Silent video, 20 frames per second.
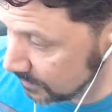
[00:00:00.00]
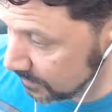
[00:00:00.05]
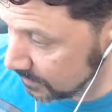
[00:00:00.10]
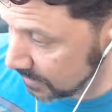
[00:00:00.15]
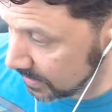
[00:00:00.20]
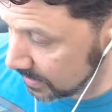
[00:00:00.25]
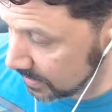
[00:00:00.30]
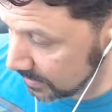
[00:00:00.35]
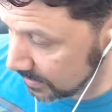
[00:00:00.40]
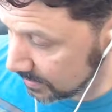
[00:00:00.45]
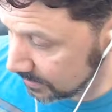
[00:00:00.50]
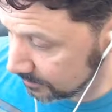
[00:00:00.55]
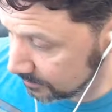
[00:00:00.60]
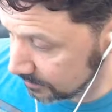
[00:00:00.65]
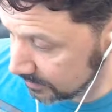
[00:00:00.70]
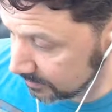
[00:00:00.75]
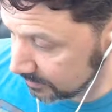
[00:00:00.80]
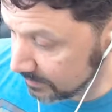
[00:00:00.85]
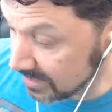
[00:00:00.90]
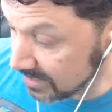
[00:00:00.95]

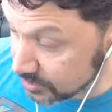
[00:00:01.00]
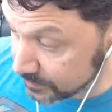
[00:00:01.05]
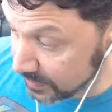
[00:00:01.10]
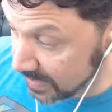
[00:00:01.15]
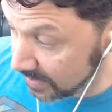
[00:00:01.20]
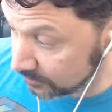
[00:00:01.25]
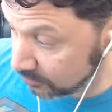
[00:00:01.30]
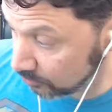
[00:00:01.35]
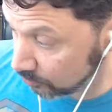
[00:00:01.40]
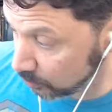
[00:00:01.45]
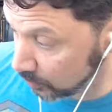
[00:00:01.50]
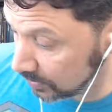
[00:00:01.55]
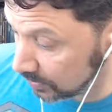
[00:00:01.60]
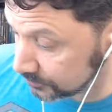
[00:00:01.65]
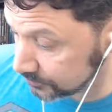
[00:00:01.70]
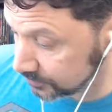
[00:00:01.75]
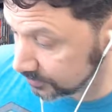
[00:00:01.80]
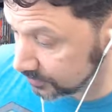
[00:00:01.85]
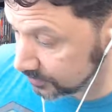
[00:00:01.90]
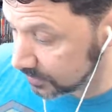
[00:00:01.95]
um, MasterPaths as well
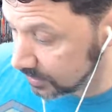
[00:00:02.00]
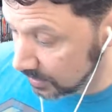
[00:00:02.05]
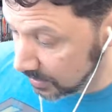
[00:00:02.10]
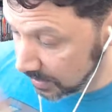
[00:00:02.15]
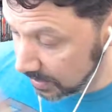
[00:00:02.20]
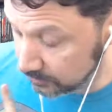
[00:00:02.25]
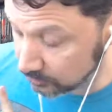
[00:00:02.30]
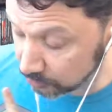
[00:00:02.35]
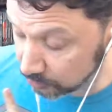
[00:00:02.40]
too. And there's